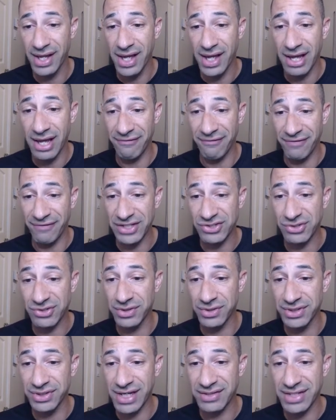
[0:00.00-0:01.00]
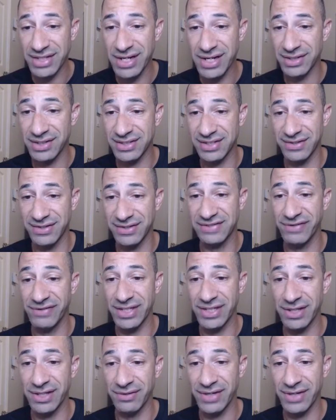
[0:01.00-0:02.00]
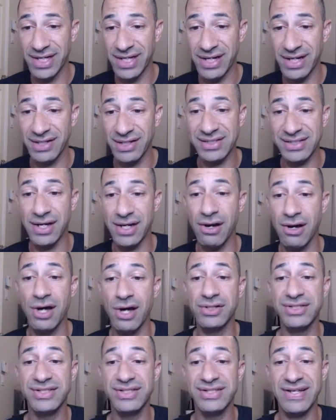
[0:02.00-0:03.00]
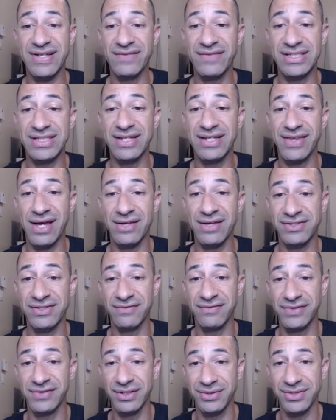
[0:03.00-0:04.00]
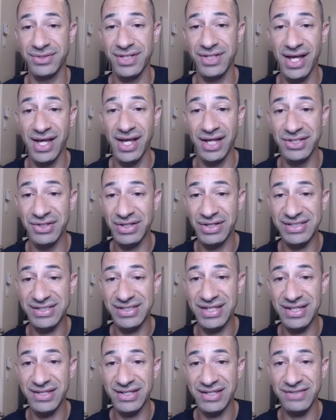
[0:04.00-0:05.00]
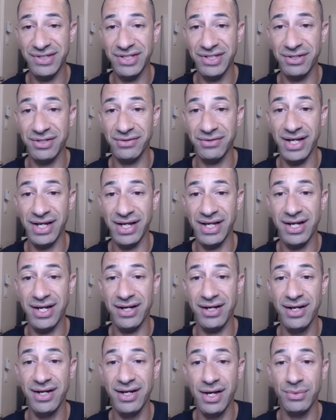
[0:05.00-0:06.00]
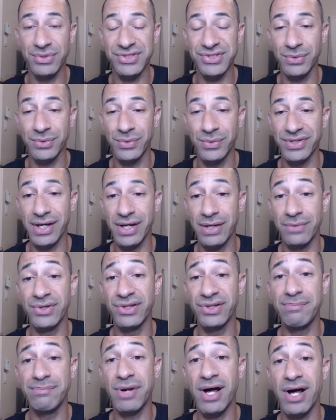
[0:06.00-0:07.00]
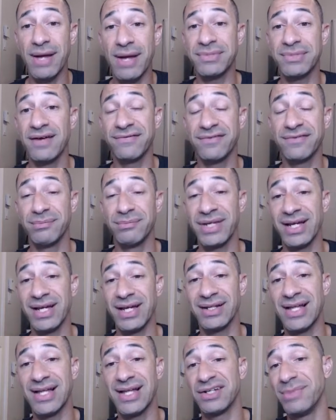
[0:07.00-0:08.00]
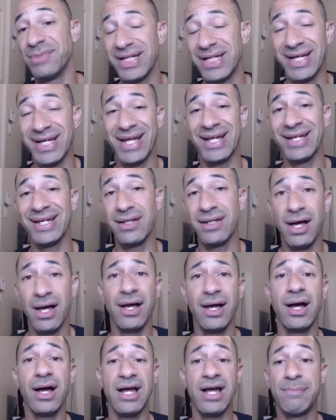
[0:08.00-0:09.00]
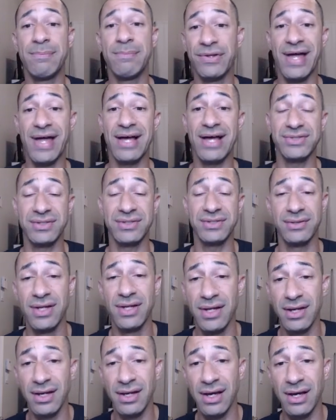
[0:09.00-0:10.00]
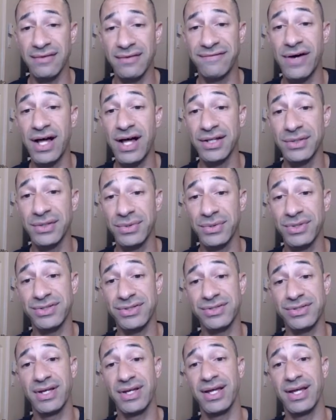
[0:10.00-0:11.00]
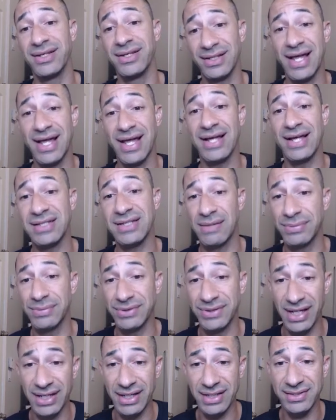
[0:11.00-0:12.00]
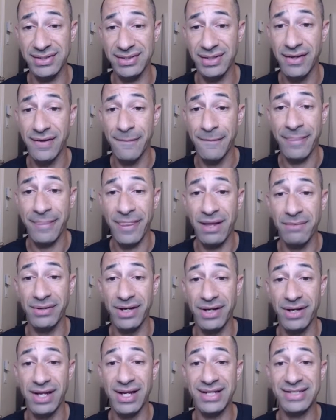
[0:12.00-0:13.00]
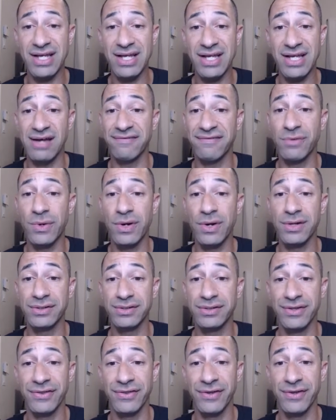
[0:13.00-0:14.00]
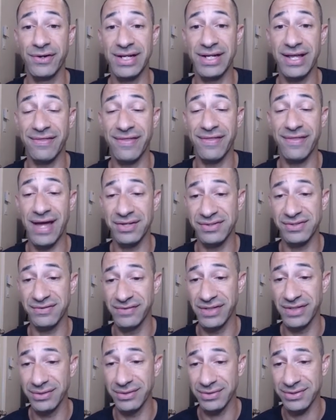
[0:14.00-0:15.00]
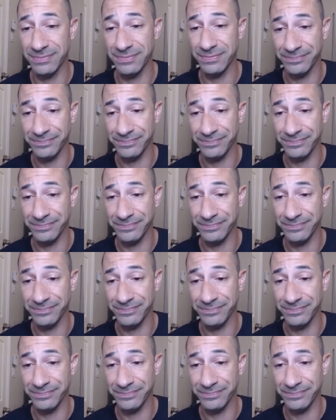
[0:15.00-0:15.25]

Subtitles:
if I scroll down here to this video right here, it's got 117,000 views, and you can see this video right here was the one that really popped off for me and allowed me to gain a couple thousand followers in the last couple days. But it's got 438,000 views.